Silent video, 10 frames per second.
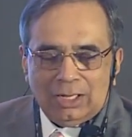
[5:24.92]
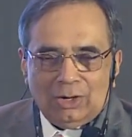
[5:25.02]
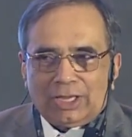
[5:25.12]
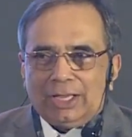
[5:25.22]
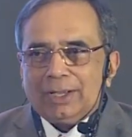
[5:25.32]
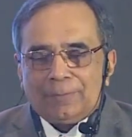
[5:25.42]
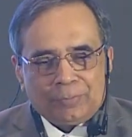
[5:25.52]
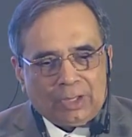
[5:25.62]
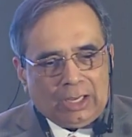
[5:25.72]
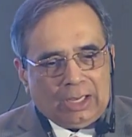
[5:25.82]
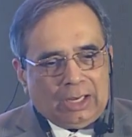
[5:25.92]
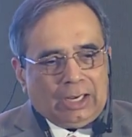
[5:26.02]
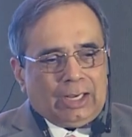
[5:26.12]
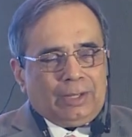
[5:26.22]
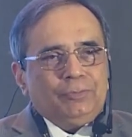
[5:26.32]
Okay.
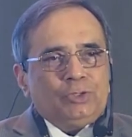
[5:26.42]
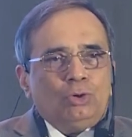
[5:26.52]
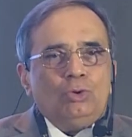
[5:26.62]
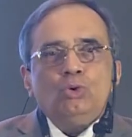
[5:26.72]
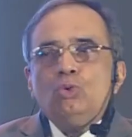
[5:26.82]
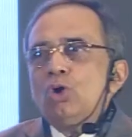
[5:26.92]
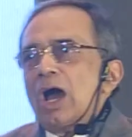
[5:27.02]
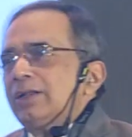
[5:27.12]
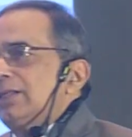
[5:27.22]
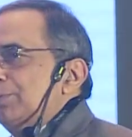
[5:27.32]
So who are the